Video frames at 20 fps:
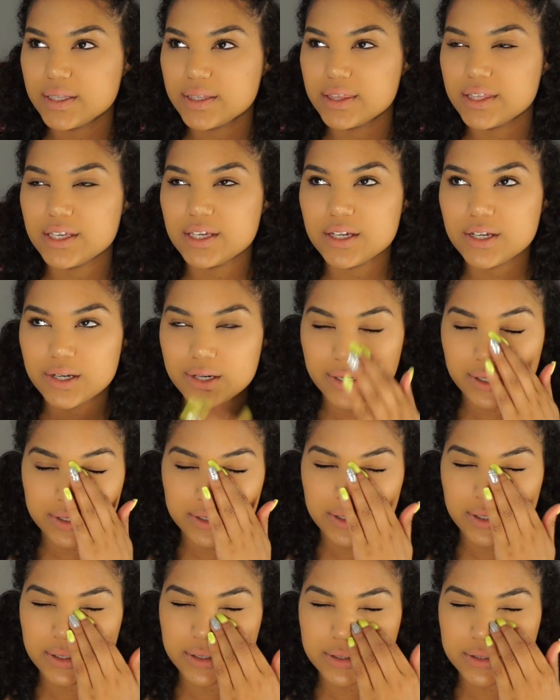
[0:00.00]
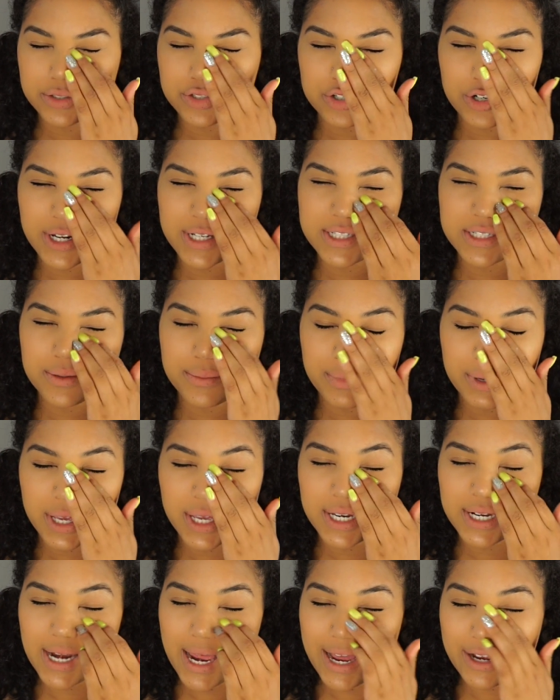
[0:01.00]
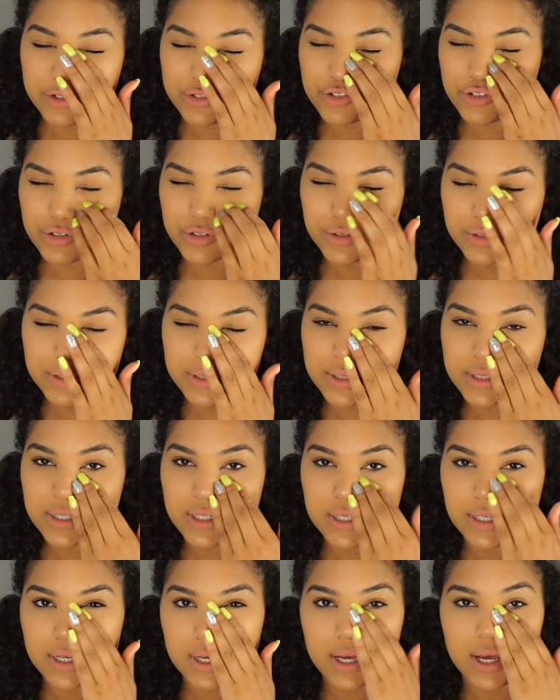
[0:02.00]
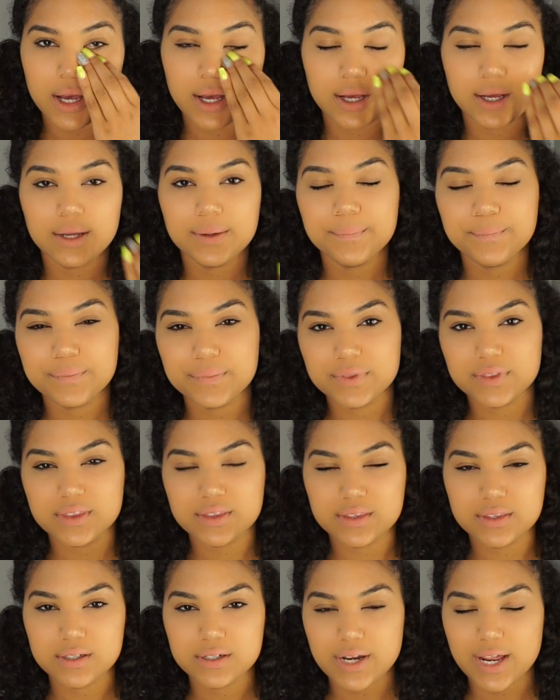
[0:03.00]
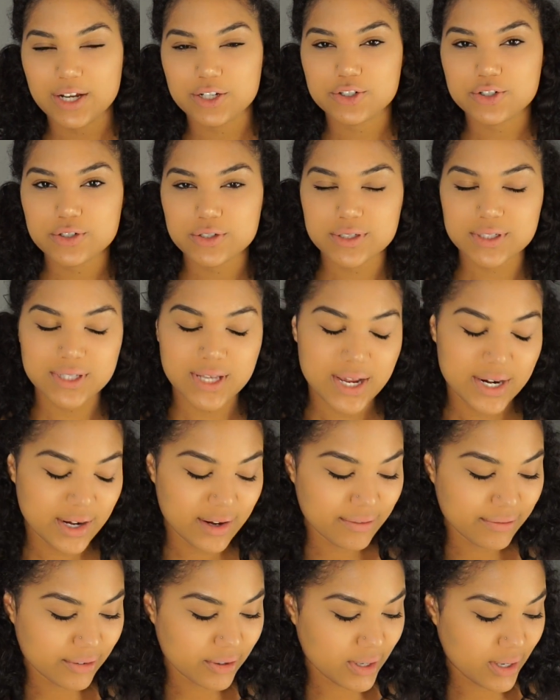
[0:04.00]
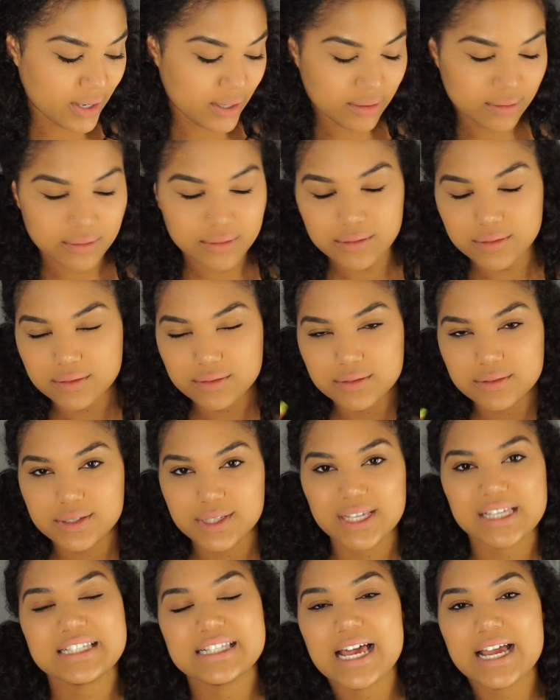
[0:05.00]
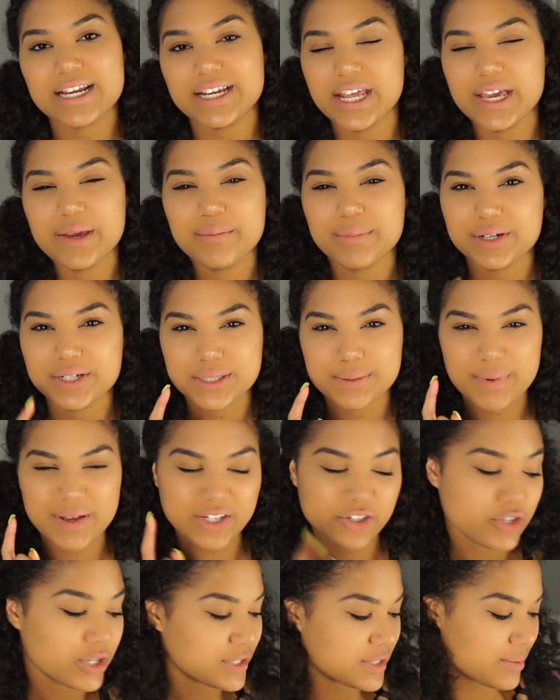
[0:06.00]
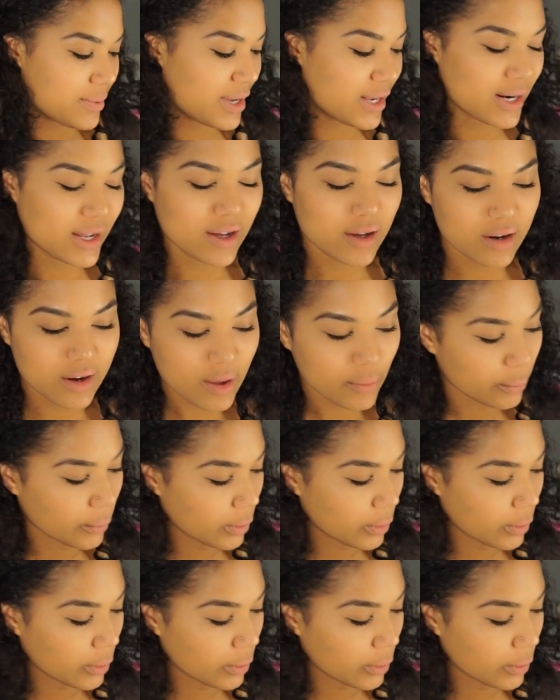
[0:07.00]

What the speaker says: the Tresemme Naturals, the Naturals line. I forgot the exact name, but it's by Tresemme and I got it at